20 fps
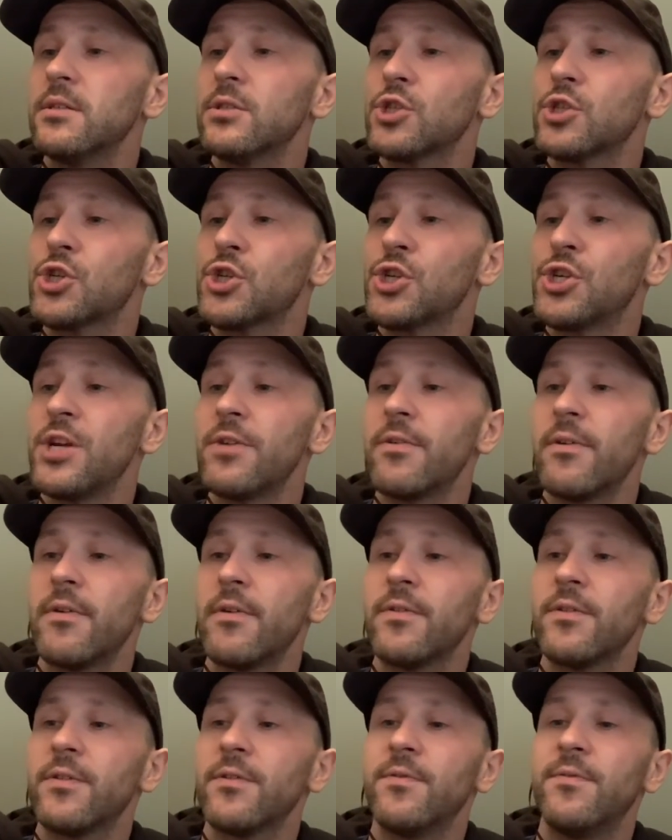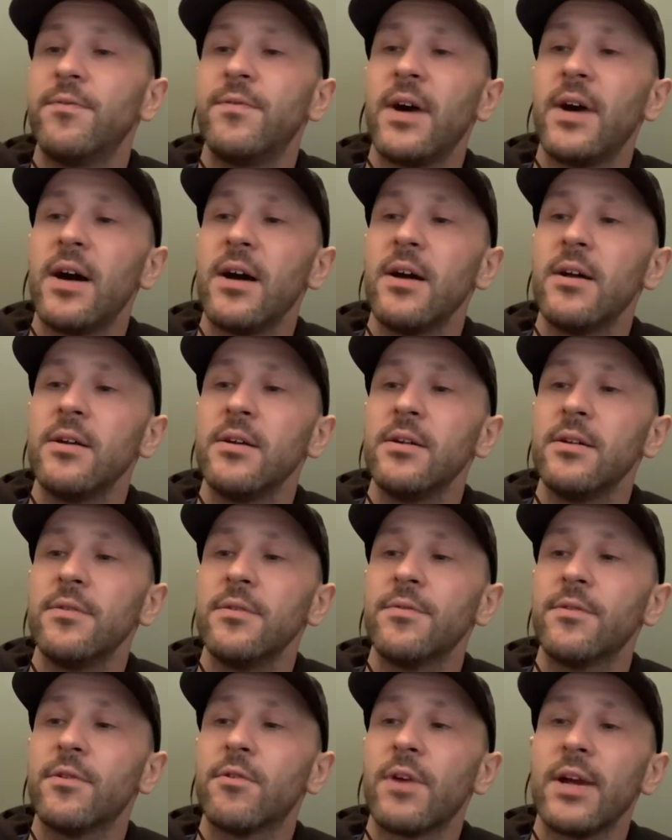Sheriff's 5
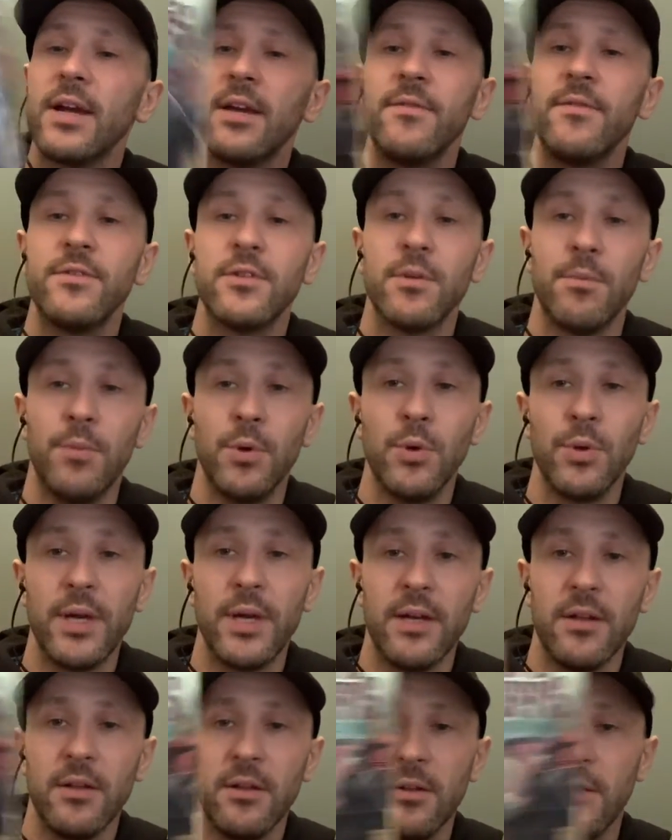Graves to Boot Hill.